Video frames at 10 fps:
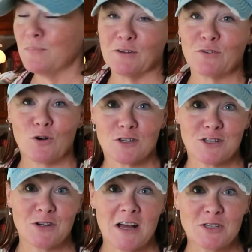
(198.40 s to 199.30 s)
but of course
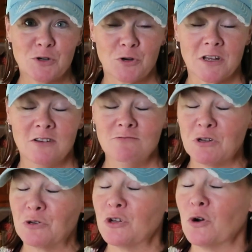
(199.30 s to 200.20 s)
they're not sorted.
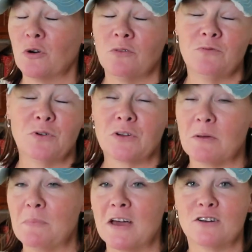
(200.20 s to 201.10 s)
Don't know if we'll
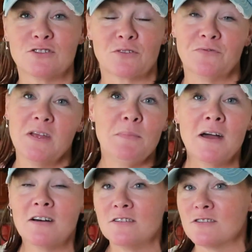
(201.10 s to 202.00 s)
get males or
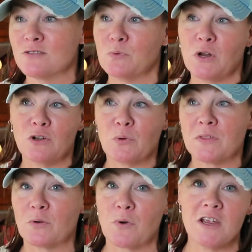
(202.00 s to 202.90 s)
females. We don't know
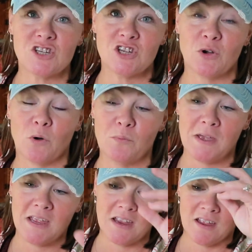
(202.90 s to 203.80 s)
what the ratio will
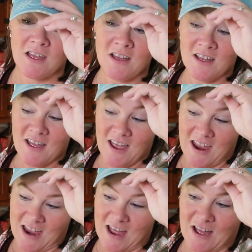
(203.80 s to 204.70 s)
be.
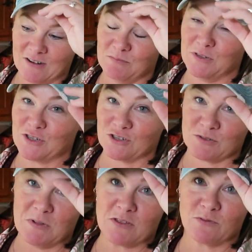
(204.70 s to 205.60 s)
And Mr.
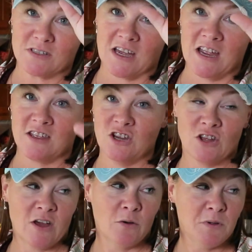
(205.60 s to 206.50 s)
Smith was like, you
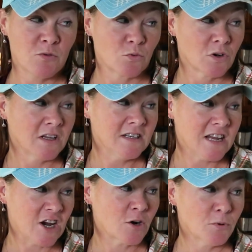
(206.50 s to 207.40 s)
know, that would be really
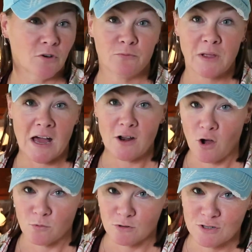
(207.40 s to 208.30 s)
terrible if we got
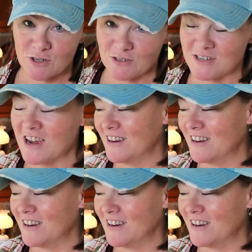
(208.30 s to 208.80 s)
all roosters.